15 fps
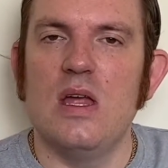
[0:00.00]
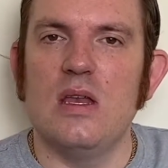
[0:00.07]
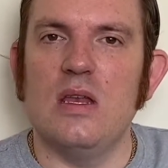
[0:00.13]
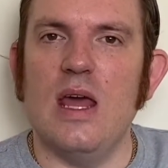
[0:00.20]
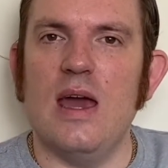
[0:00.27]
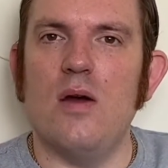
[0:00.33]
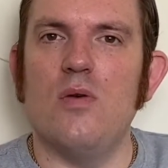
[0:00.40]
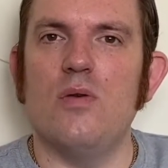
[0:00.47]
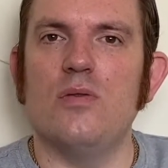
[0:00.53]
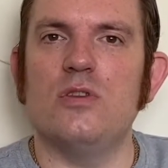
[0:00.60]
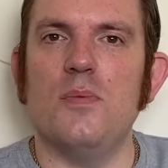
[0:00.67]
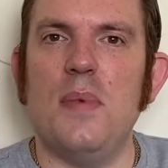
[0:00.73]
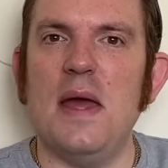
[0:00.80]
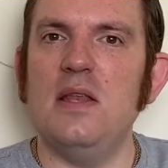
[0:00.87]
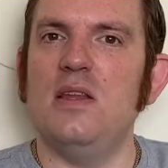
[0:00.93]
Now,
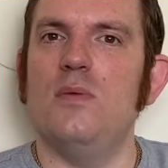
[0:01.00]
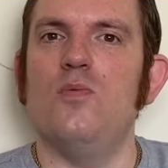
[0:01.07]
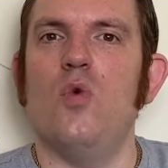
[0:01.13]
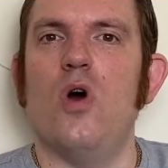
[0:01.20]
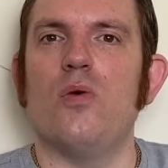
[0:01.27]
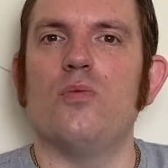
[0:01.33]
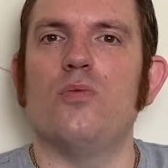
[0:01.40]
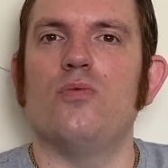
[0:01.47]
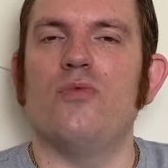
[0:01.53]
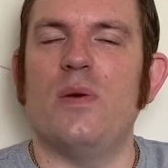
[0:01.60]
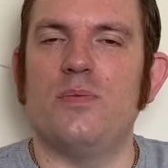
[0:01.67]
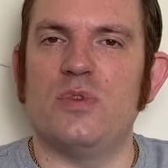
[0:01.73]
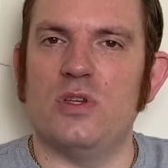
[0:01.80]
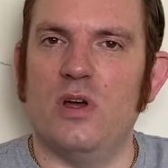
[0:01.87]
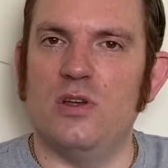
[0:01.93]
depending what
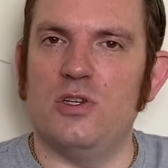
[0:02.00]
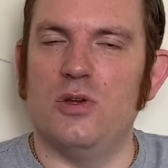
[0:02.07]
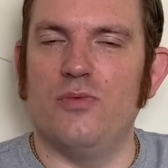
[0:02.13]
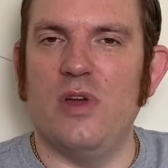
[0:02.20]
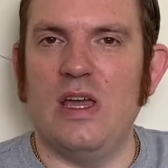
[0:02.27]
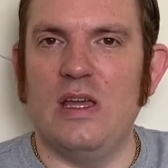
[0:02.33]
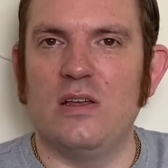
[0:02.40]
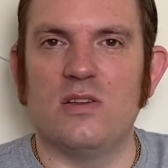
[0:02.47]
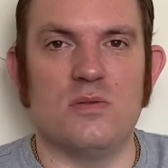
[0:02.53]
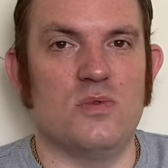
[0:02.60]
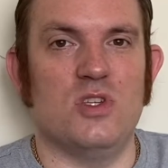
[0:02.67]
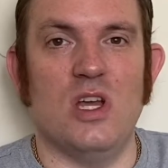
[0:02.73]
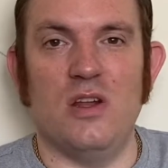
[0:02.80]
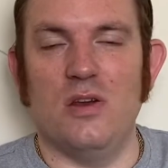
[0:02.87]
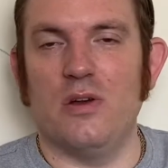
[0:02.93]
websites you read, because I'm
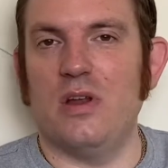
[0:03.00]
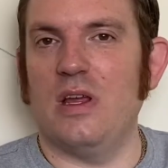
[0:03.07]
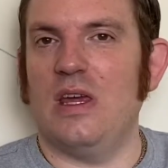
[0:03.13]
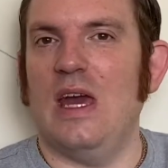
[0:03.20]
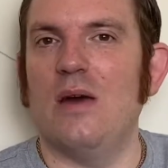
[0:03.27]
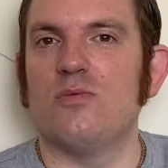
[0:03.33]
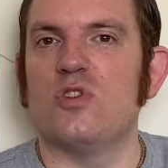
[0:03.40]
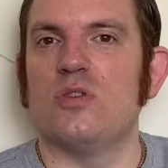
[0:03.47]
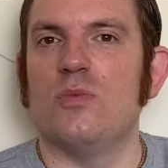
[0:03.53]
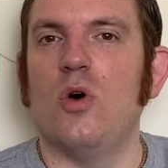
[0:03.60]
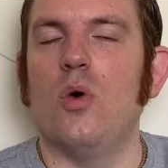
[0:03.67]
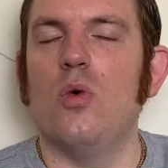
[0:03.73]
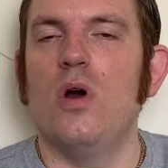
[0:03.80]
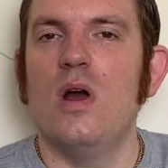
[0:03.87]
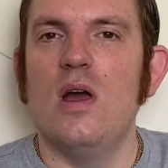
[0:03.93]
certainly not going to count them
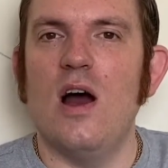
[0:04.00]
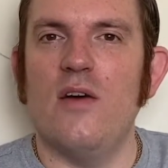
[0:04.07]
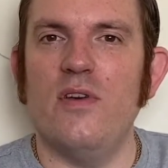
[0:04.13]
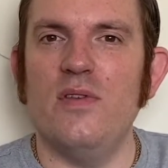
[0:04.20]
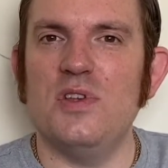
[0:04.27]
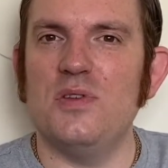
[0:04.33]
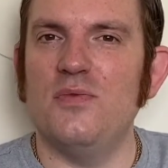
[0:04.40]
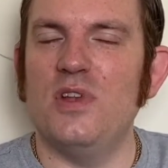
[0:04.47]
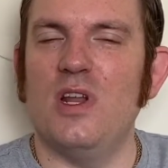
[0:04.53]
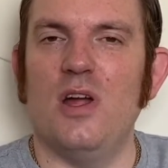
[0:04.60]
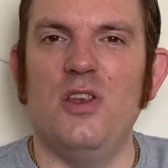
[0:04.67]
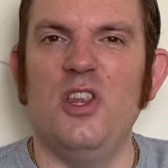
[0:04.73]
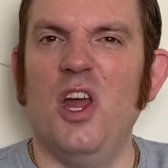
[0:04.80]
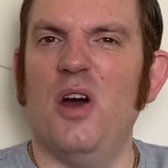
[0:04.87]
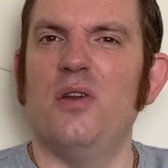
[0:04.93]
all, I think there's something like
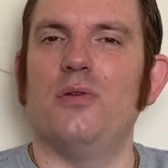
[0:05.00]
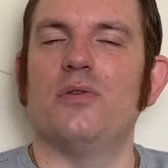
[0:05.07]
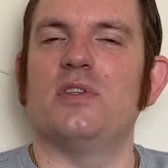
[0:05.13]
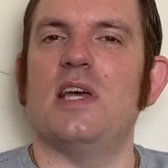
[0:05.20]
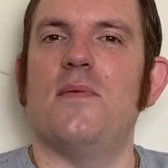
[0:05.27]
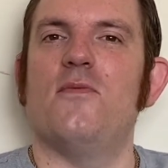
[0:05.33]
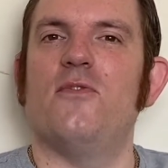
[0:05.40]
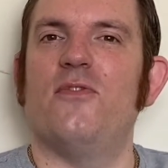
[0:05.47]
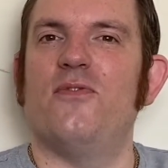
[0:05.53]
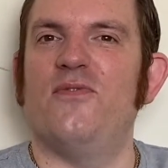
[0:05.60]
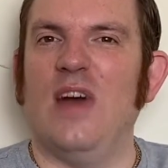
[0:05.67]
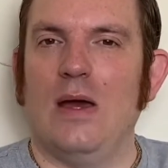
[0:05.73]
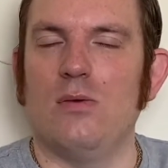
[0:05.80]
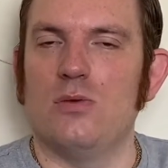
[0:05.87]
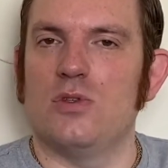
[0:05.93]
9,000 or
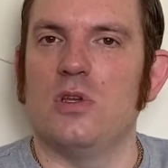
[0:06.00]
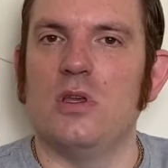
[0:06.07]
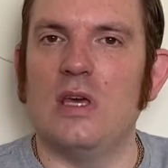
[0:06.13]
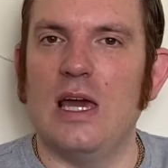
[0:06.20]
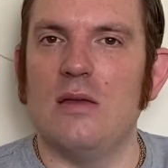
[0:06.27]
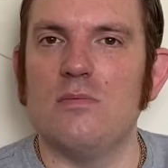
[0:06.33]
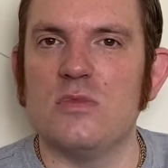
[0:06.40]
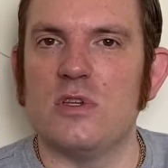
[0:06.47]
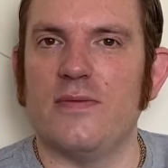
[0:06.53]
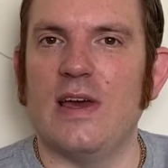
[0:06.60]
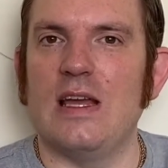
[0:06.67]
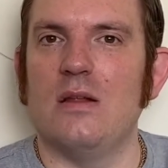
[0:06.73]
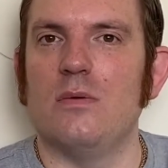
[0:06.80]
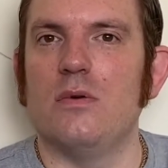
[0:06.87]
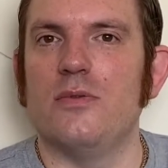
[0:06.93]
10,000 games
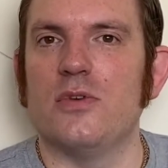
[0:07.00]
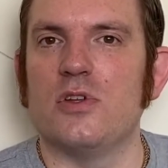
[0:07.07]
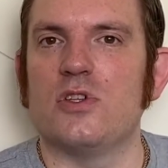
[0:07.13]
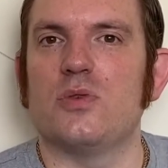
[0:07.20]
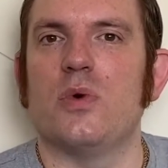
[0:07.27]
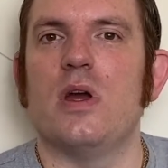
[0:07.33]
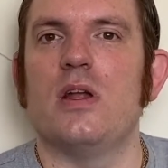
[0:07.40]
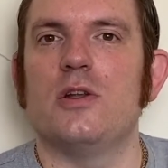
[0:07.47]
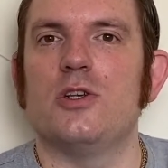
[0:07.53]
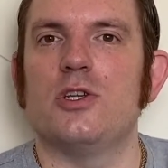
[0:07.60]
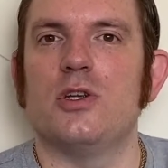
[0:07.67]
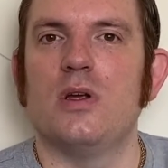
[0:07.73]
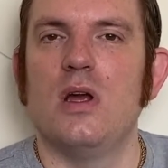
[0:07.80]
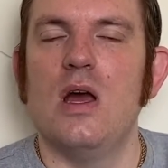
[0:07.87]
available for the Switch.